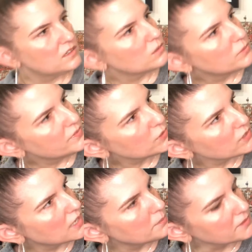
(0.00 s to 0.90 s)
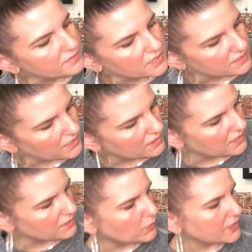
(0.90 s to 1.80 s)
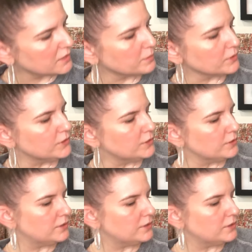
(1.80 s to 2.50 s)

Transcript: We've sold a couple of these, I think. One in a blue.